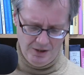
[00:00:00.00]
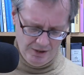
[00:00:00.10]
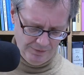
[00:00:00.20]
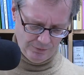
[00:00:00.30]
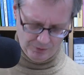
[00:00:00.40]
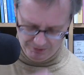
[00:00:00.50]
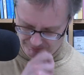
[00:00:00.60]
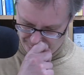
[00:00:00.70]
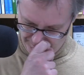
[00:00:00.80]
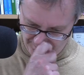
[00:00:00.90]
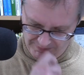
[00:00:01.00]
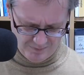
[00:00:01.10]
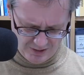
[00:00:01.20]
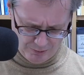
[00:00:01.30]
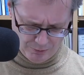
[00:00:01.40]
for you.
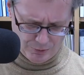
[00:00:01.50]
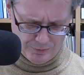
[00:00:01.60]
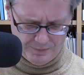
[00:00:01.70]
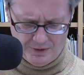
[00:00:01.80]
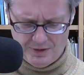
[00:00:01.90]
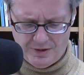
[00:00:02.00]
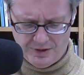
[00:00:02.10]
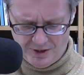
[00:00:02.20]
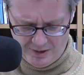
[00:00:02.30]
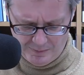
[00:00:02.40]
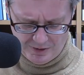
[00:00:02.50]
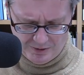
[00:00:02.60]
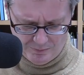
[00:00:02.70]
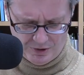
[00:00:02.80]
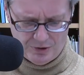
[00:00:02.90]
You were to have done an assignment
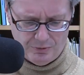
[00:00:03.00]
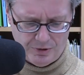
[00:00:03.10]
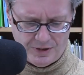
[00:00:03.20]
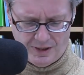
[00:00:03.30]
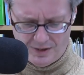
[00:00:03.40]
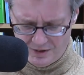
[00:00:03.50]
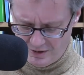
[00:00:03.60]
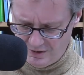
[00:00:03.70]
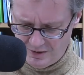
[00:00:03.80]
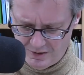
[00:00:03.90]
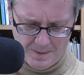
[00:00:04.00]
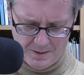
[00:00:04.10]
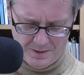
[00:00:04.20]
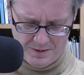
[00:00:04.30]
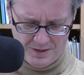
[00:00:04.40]
in which you looked at
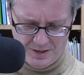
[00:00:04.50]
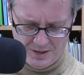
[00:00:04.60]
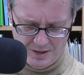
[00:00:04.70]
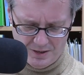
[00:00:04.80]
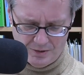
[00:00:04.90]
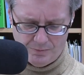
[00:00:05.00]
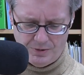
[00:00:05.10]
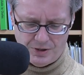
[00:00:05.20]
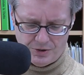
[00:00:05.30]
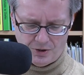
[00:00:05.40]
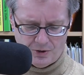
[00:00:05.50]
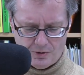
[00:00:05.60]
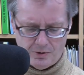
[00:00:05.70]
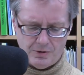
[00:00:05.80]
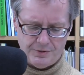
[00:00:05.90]
the research
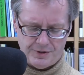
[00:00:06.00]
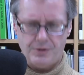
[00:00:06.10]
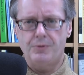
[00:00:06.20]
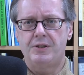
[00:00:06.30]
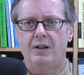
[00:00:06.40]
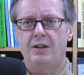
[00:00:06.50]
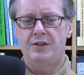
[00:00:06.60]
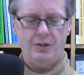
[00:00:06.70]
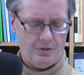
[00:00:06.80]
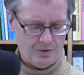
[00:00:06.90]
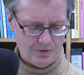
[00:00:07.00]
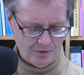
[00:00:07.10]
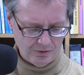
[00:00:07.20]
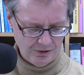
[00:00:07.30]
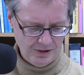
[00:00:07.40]
article, the sociology
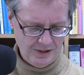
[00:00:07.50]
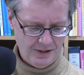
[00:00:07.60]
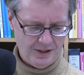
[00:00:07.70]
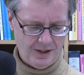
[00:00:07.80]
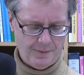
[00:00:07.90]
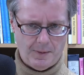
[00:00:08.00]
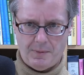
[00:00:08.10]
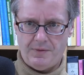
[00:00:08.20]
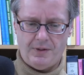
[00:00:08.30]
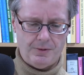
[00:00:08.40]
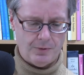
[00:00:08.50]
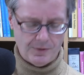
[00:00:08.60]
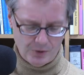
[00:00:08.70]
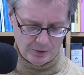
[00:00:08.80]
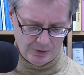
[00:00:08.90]
article, and maybe find one
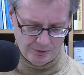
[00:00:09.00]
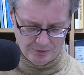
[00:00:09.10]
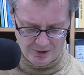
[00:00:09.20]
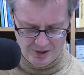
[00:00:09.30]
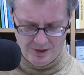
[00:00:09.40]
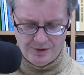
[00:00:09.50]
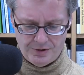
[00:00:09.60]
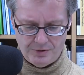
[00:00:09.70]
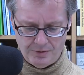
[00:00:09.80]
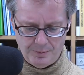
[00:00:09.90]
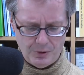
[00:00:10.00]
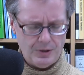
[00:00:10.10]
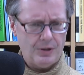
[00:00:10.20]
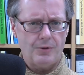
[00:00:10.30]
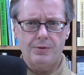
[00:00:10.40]
of your own. So I'm going
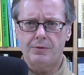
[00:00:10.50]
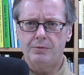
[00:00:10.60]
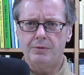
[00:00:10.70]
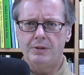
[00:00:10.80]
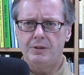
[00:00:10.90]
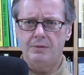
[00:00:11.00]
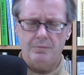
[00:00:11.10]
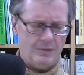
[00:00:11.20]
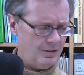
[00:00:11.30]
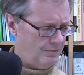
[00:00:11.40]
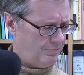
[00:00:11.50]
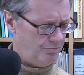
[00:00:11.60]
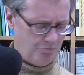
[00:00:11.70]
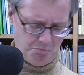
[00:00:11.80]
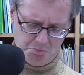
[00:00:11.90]
to go through and,
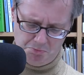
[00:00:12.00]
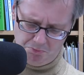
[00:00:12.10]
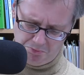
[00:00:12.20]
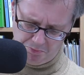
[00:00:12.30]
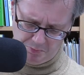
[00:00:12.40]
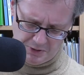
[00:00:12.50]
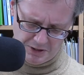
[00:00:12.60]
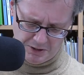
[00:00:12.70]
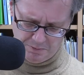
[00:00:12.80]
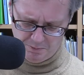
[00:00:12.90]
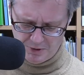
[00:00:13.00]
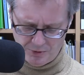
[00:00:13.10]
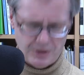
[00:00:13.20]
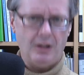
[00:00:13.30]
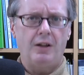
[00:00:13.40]
the
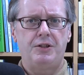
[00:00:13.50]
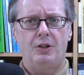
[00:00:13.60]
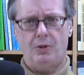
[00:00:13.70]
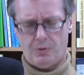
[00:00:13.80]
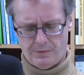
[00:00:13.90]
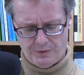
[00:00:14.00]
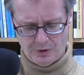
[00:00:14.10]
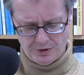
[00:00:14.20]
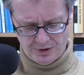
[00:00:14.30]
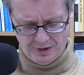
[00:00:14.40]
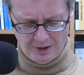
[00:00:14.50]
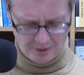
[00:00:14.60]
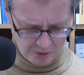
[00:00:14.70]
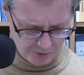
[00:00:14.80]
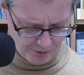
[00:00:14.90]
sociology article first, and then I'll
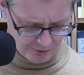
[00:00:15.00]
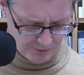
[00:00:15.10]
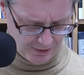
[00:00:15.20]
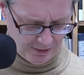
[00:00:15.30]
go through